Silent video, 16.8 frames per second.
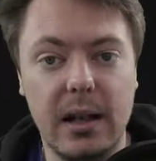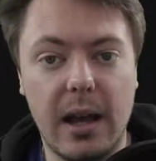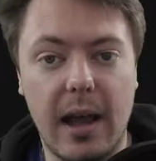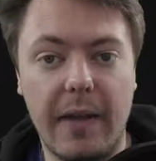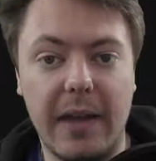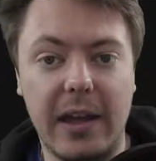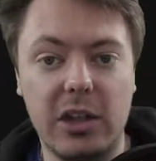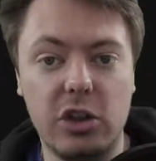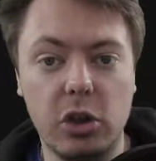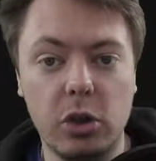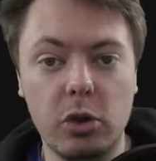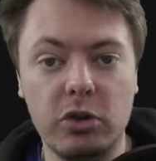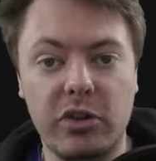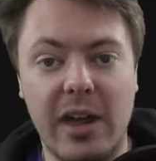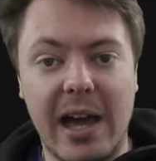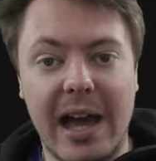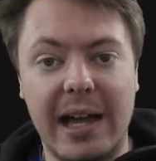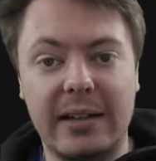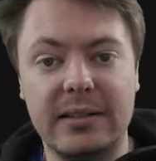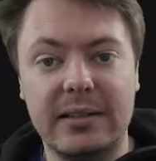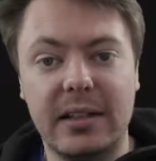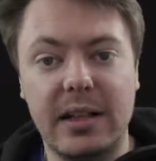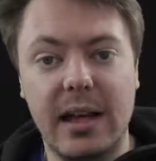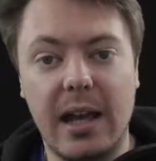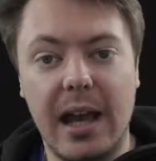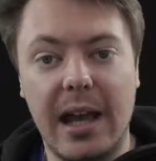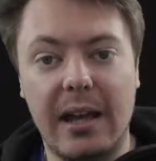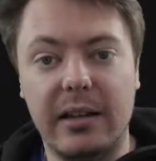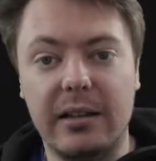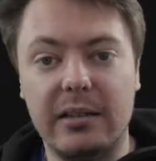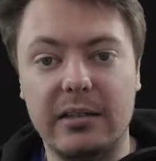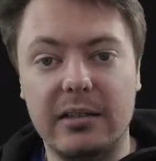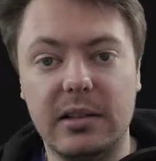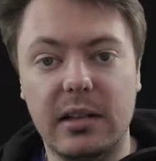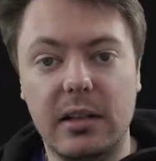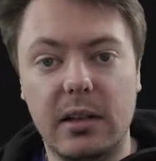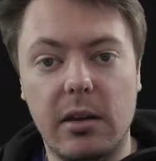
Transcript: and then use that as